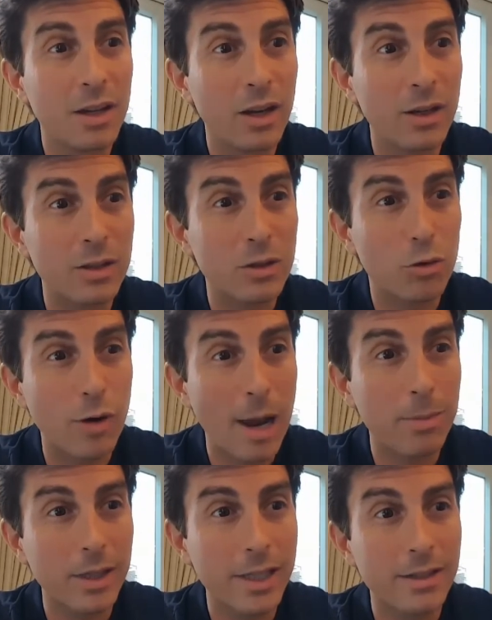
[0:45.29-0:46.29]
it's
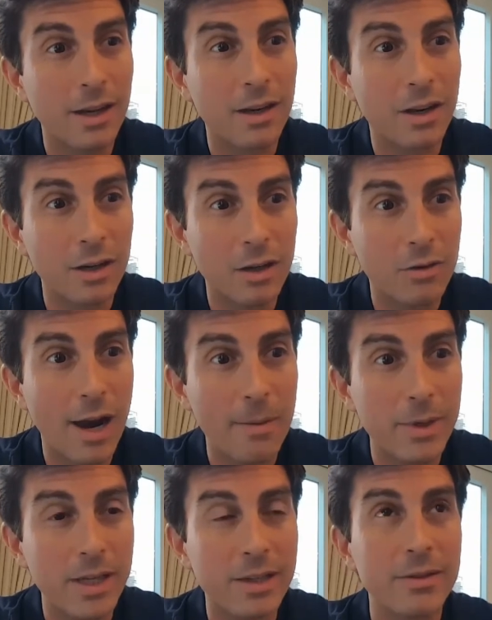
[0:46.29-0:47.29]
crappily done on a
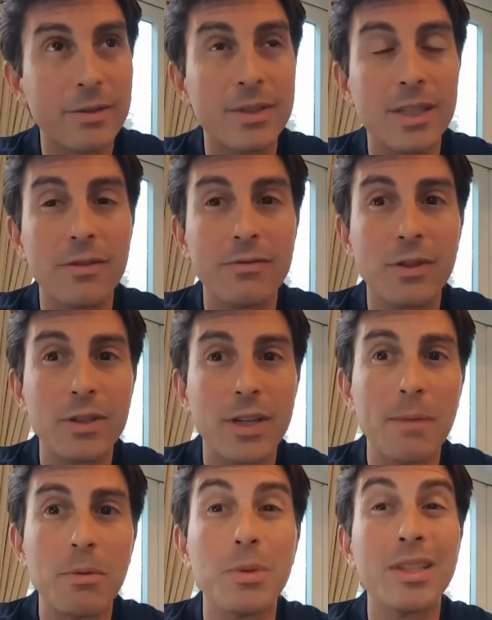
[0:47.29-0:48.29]
crappy cell phone
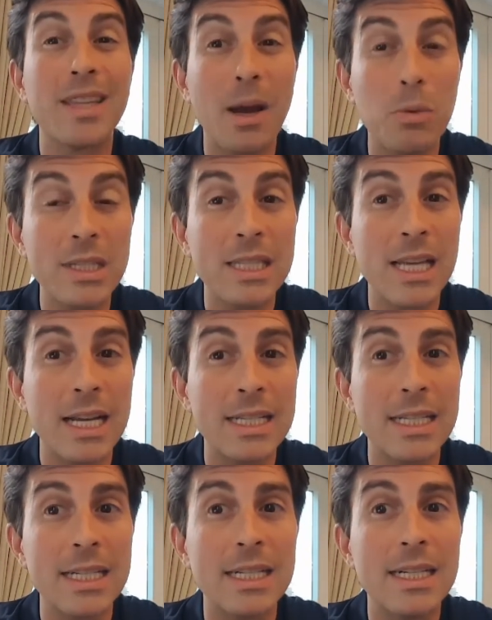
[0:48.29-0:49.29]
camera. But that was the
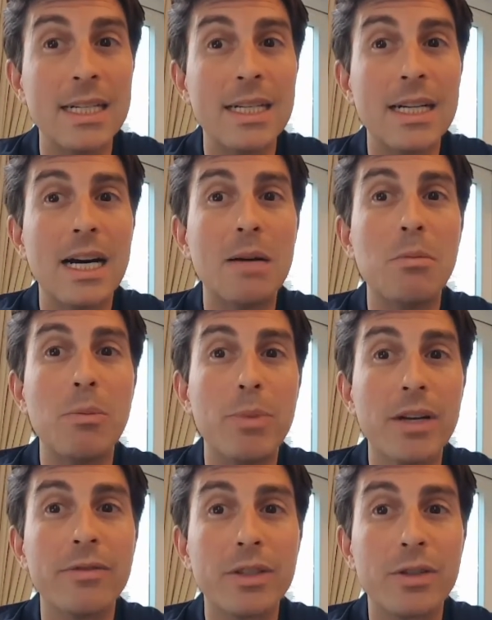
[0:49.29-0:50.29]
idea, a
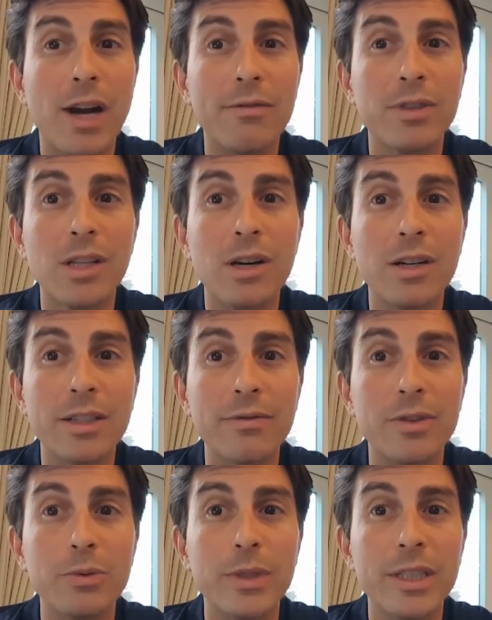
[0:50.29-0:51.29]
bit of a travel log,
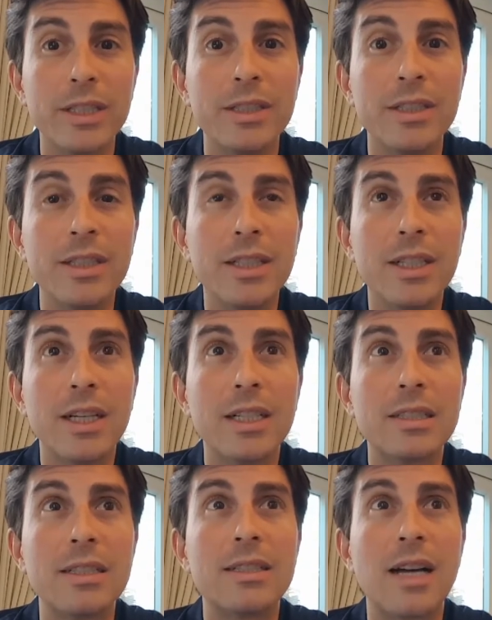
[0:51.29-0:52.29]
if you will,
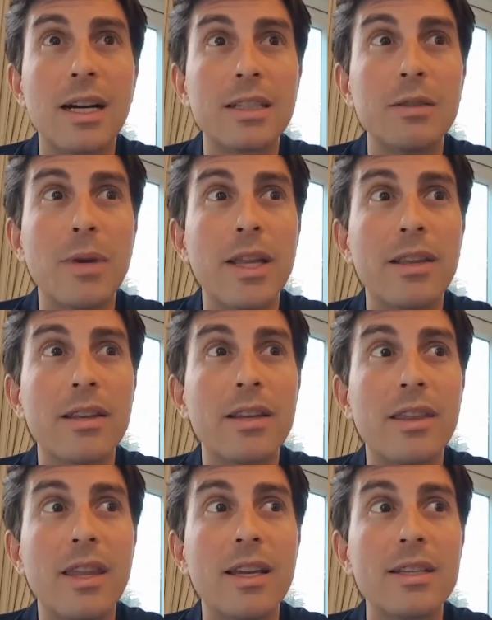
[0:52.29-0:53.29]
to document
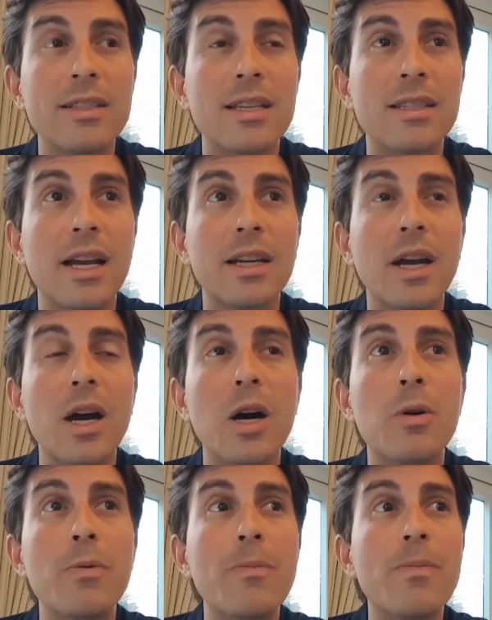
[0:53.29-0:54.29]
things as I go.